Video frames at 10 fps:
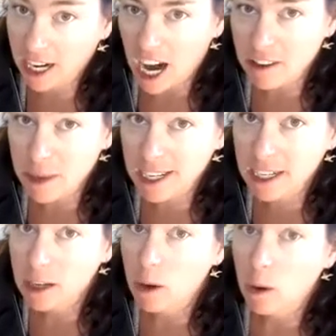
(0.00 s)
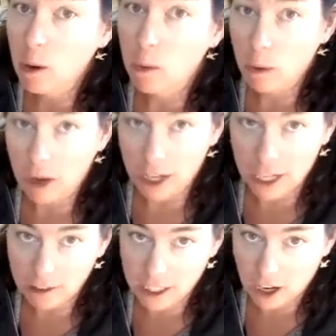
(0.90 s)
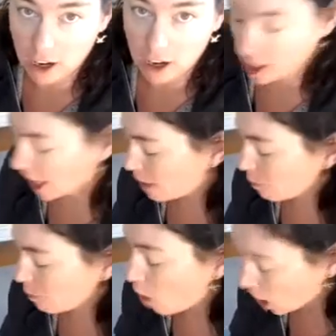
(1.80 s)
I've been working really hard